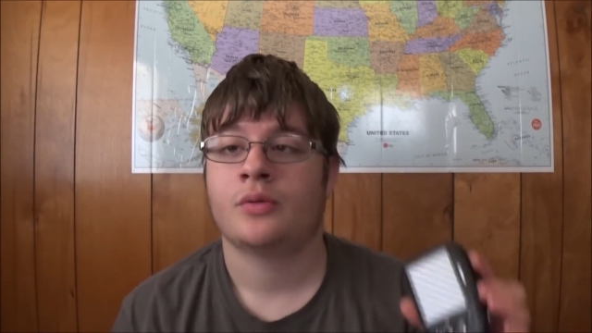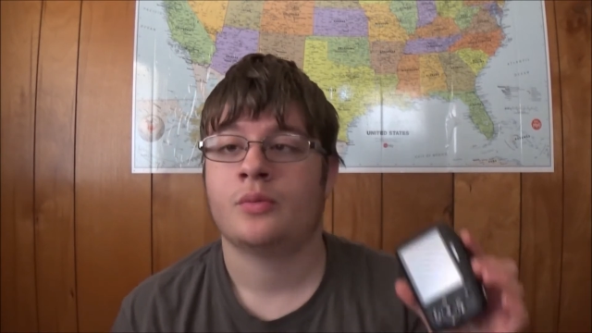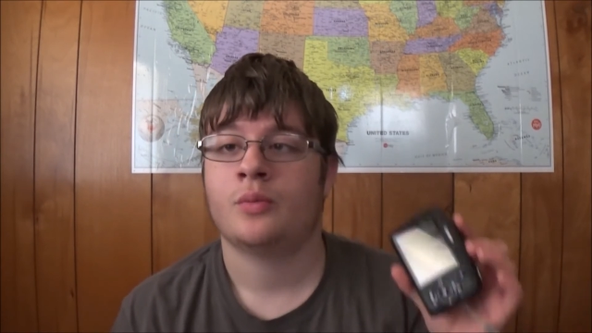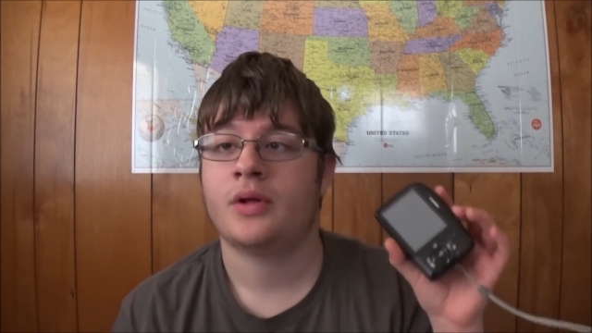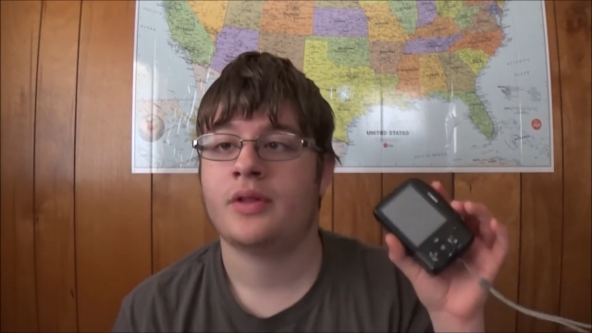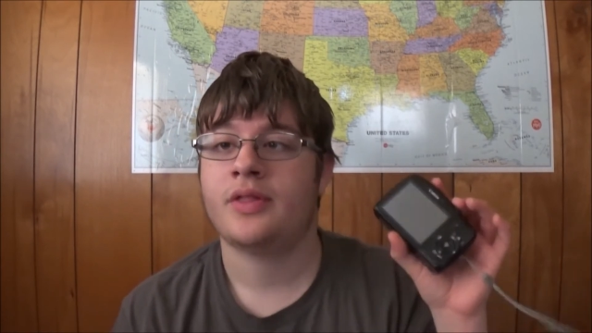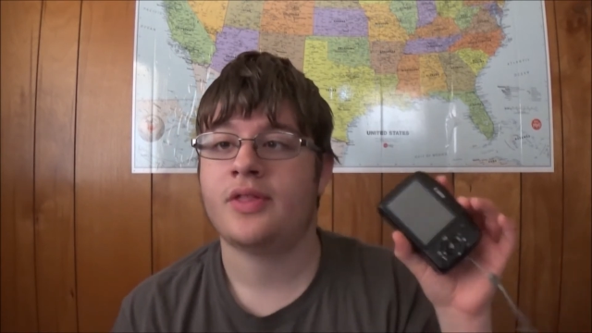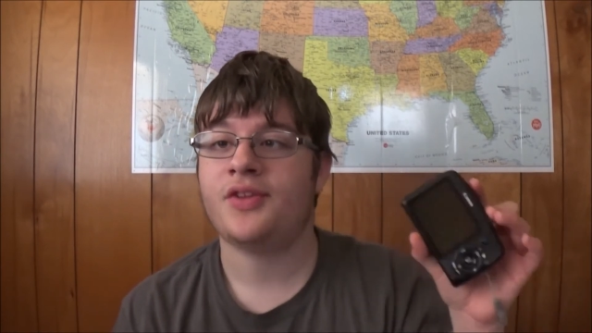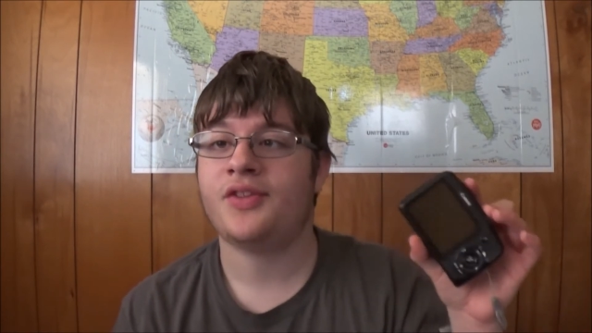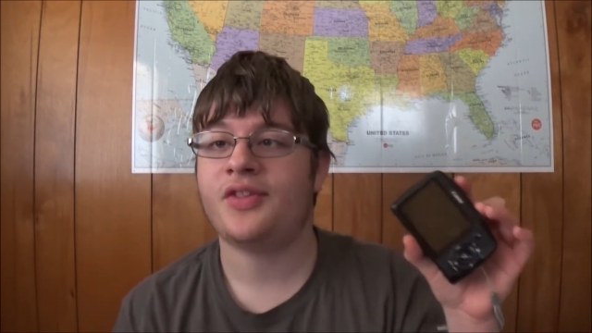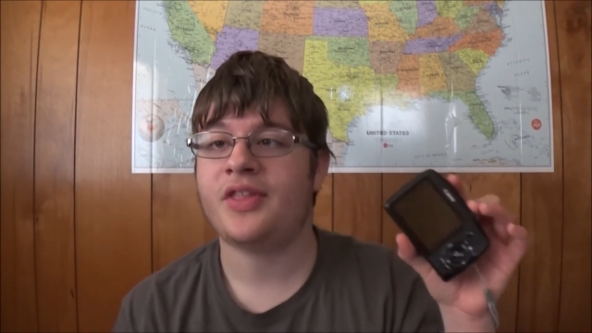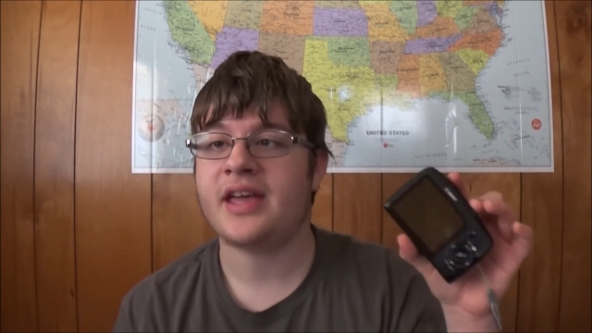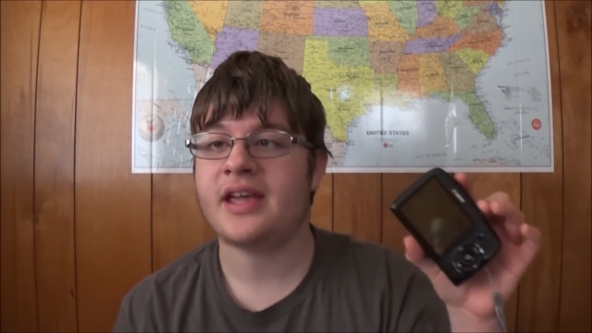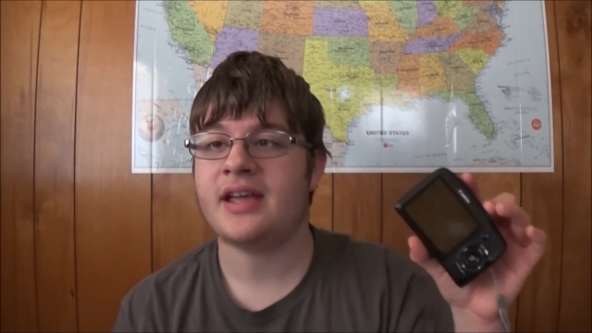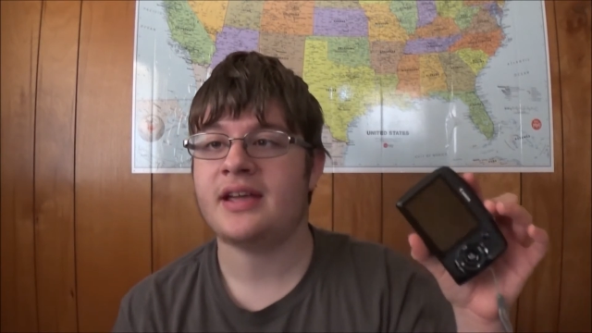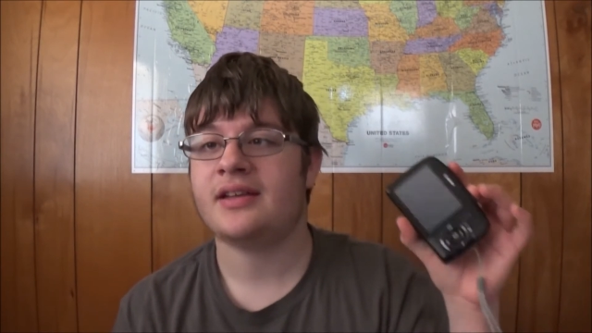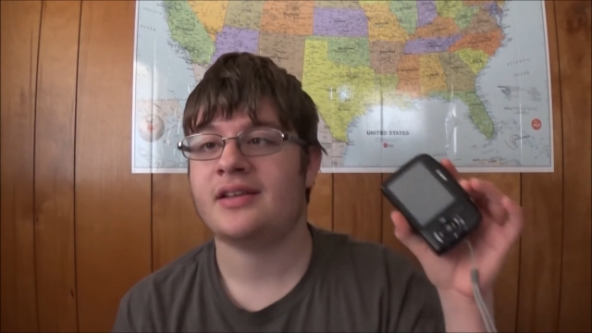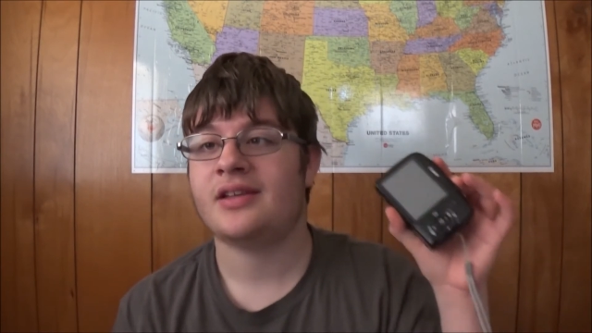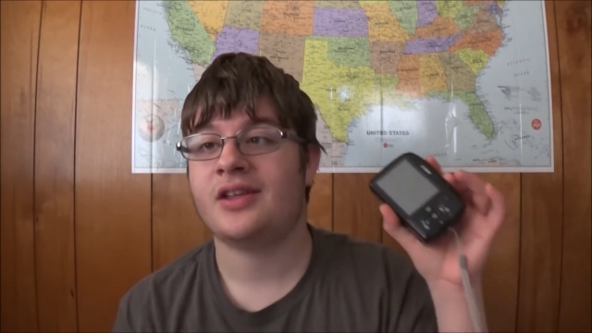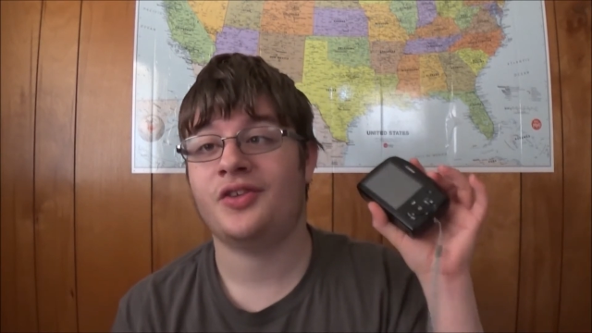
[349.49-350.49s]
Well, this thing
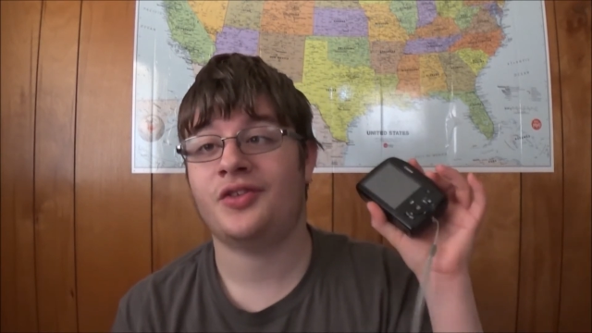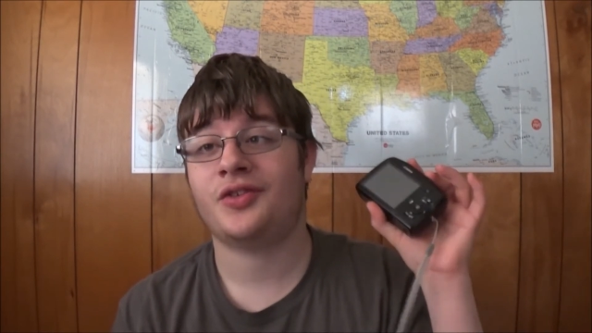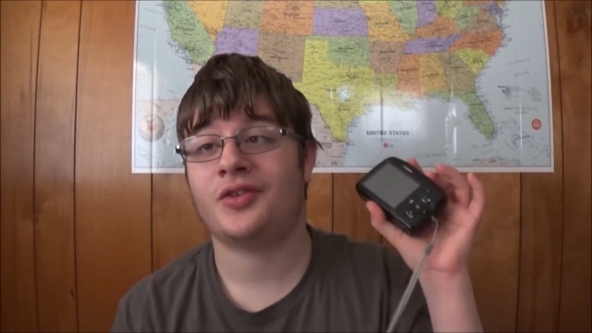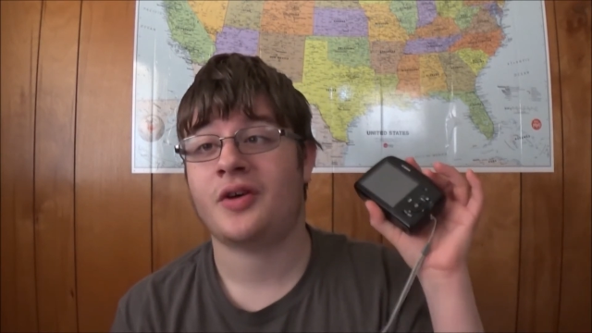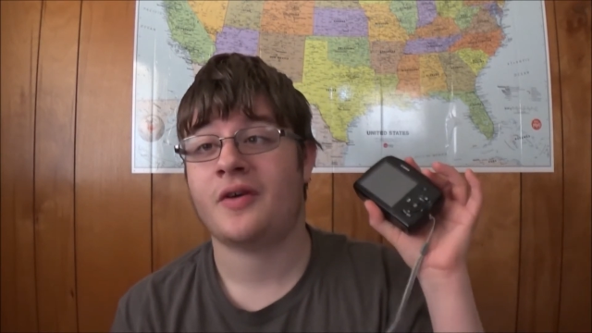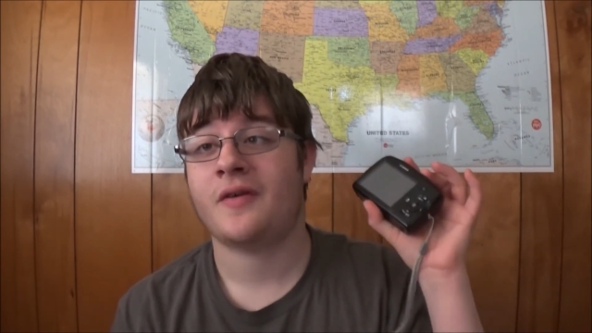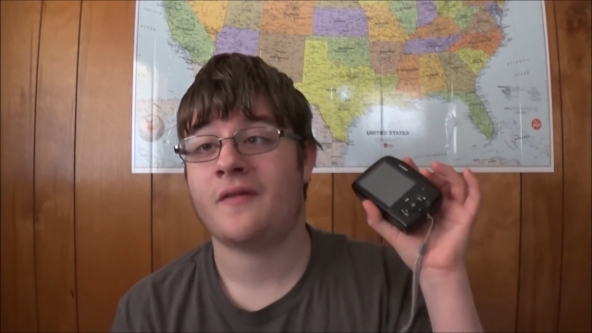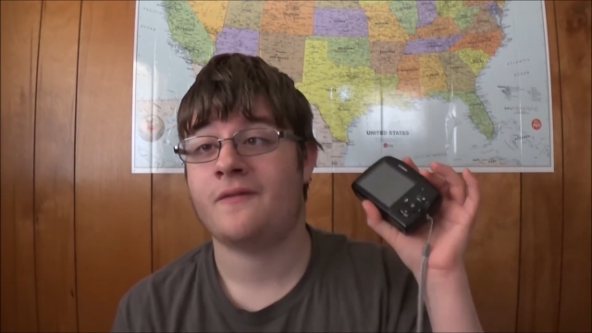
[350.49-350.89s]
is